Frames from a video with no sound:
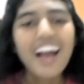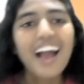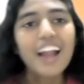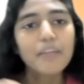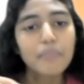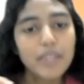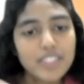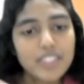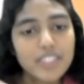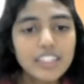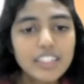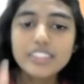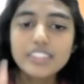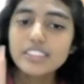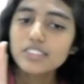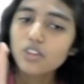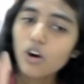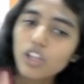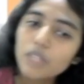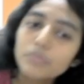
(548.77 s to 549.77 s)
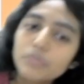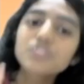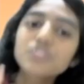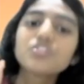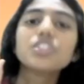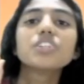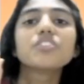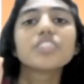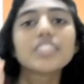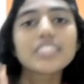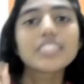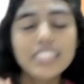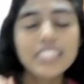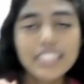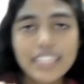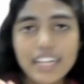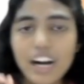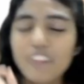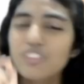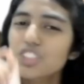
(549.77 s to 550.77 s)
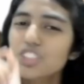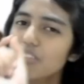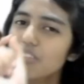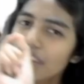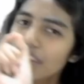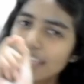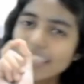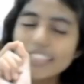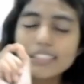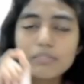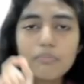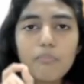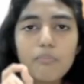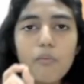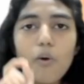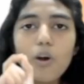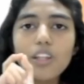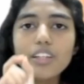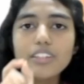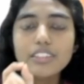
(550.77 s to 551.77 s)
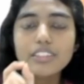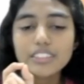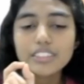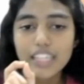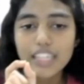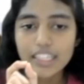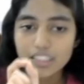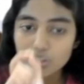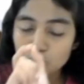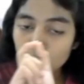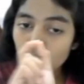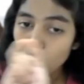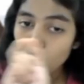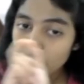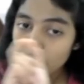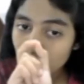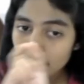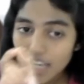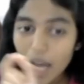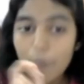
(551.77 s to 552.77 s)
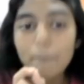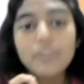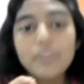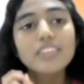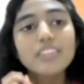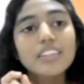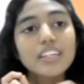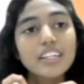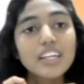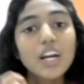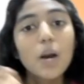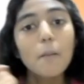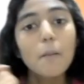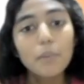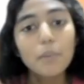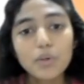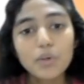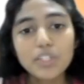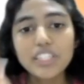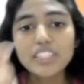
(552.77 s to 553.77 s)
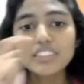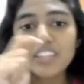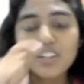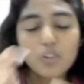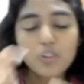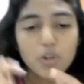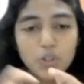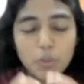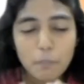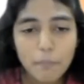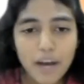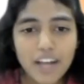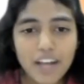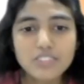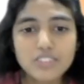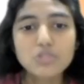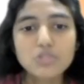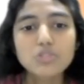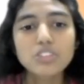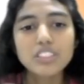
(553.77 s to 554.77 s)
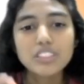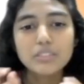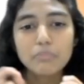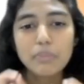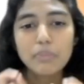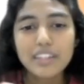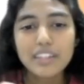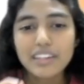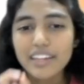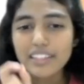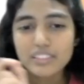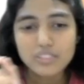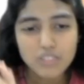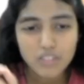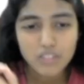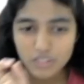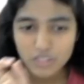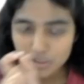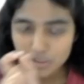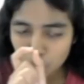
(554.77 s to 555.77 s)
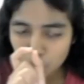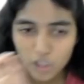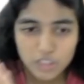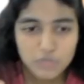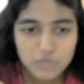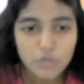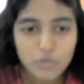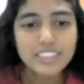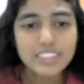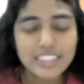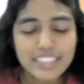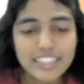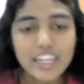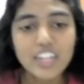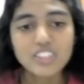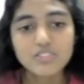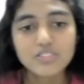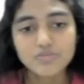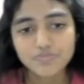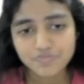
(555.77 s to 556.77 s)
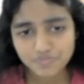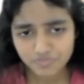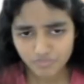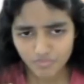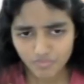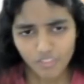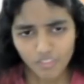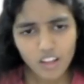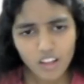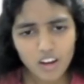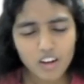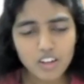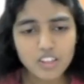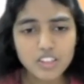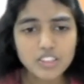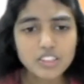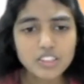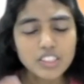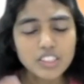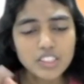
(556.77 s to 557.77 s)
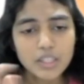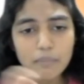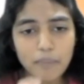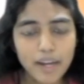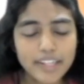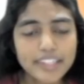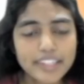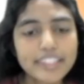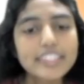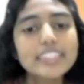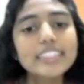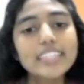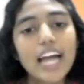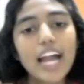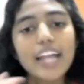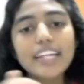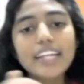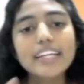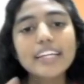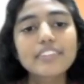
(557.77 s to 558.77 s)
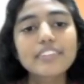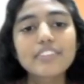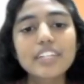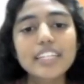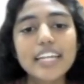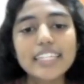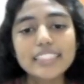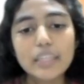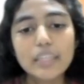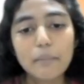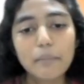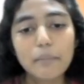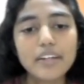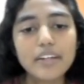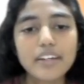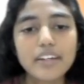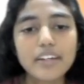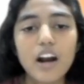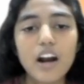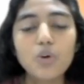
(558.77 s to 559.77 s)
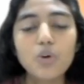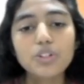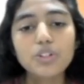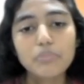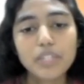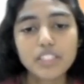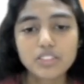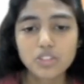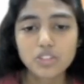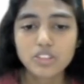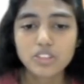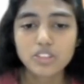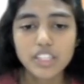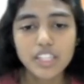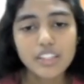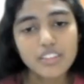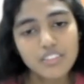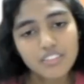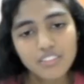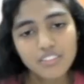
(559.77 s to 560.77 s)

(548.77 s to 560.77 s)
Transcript: And basically this column is filled with the silica, which are very smaller in size. So what will happen? The proteins are going to pass through these bead like so small silica particles, and it will get separated out based on their